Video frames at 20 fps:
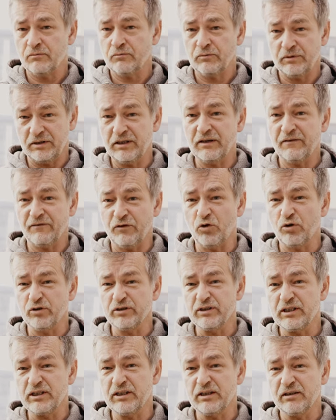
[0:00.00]
We need a
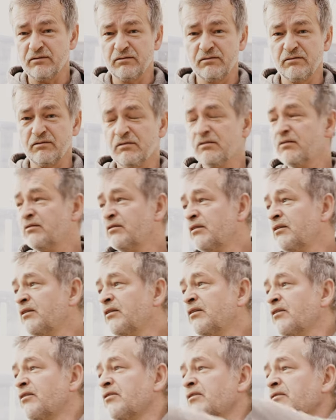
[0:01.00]
volunteer.
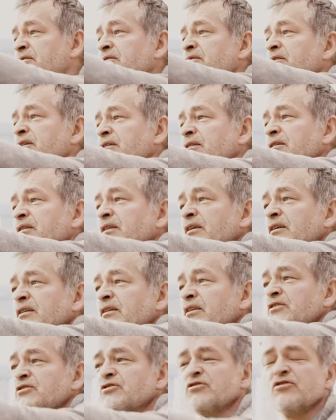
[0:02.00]
There's
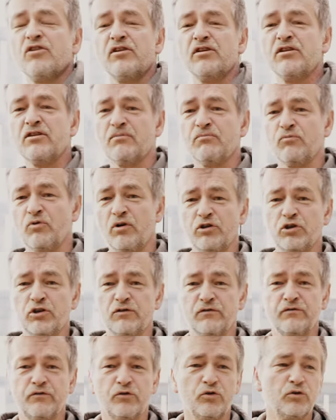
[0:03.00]
none of them
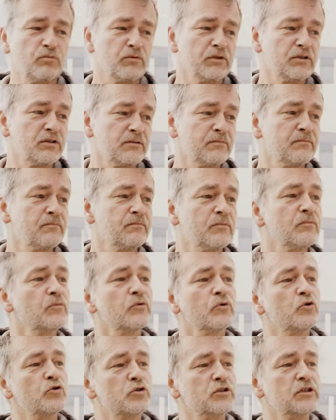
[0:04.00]
rushing forward.
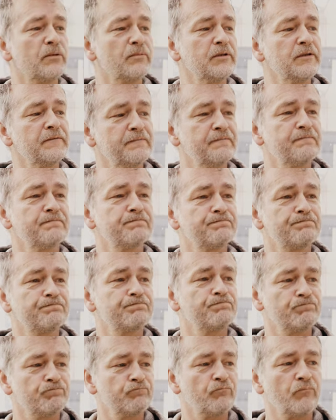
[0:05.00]
Who's coming?
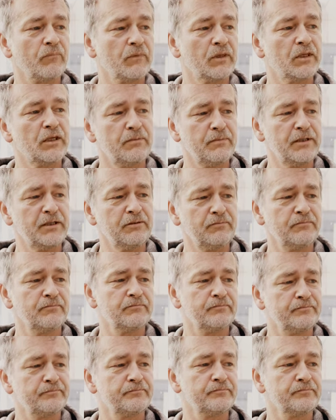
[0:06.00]
Come here.
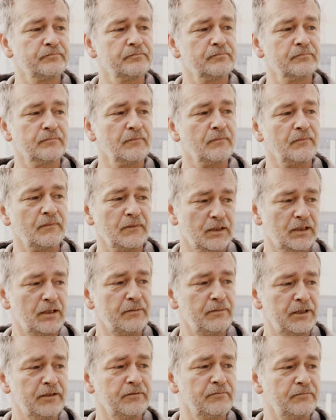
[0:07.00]

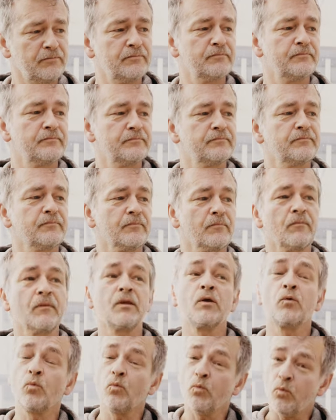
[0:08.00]
Come here.
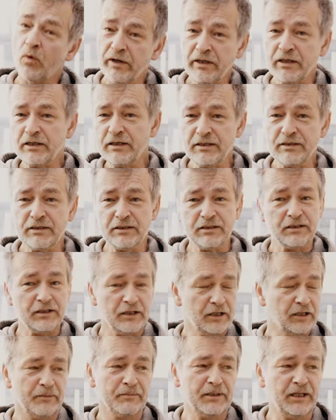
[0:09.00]
One of these.
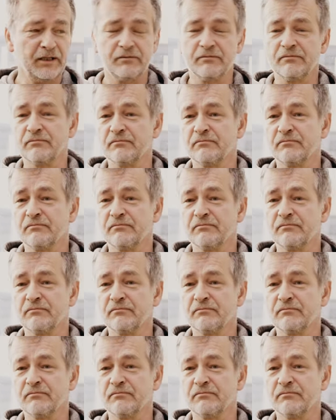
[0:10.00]
Come here.